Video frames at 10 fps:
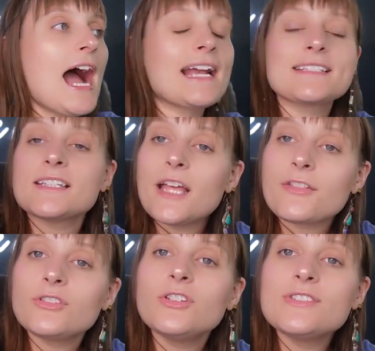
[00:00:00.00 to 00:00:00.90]
I guess
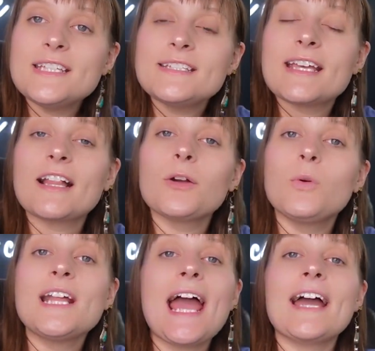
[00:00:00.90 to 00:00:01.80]
another little detail I
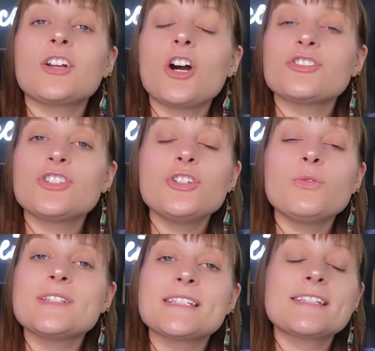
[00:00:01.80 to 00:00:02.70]
want to add on
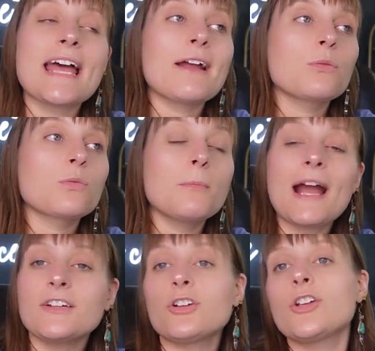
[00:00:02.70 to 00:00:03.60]
too is that
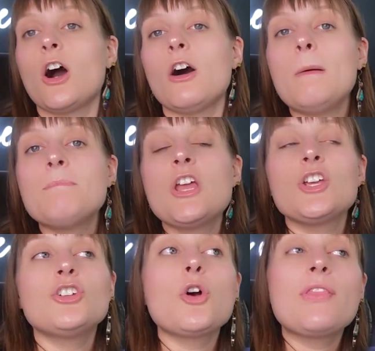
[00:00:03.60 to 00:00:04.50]
reminder, y'all,
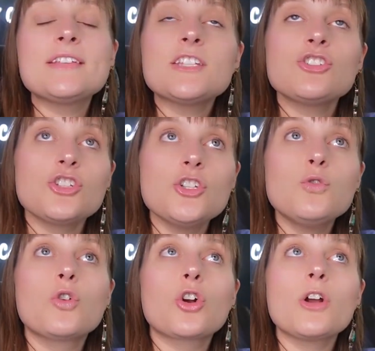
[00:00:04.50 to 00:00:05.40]
this is
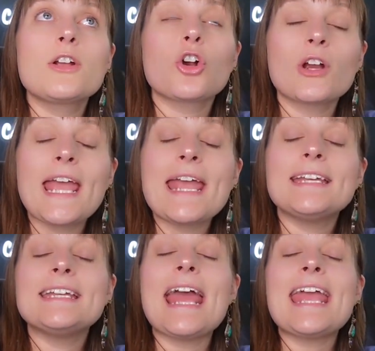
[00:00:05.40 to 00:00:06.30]
you
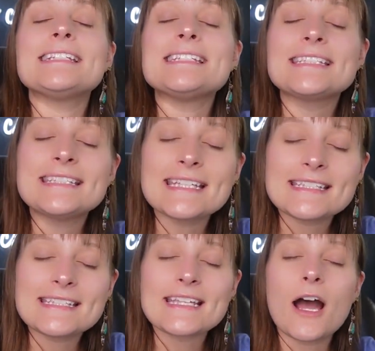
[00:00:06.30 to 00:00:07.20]
creating a
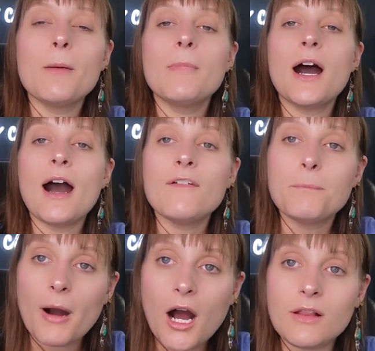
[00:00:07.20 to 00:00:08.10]
system
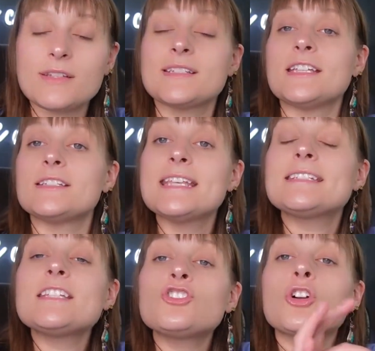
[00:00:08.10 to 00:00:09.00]
of policies.
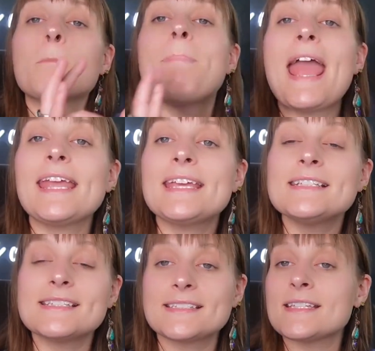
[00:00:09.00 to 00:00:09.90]
This is your
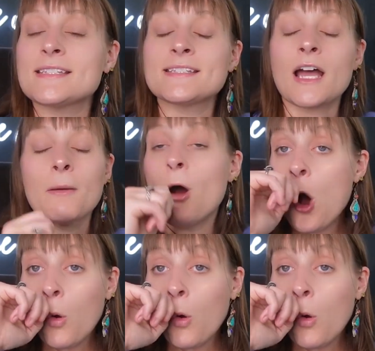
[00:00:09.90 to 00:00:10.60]
banking system.